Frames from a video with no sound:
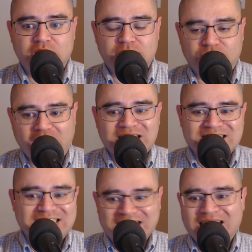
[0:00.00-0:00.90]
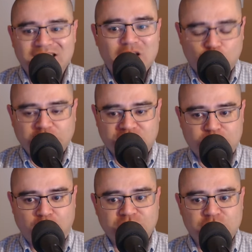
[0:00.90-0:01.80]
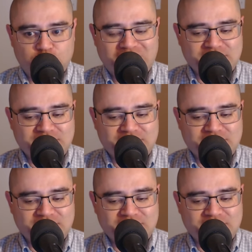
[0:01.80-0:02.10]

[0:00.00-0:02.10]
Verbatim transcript: the device did what it's supposed to do.